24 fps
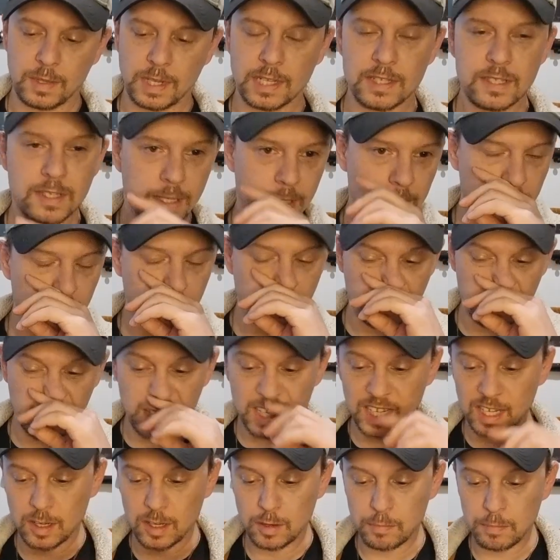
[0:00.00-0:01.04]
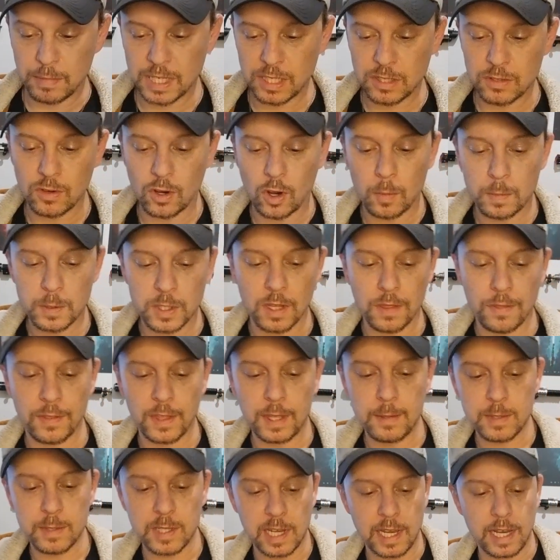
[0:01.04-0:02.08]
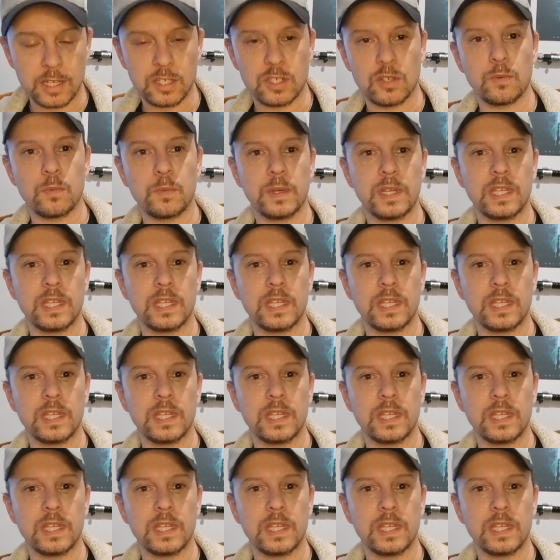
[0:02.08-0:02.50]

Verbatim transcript: That's a new uh, menu option, theme selection.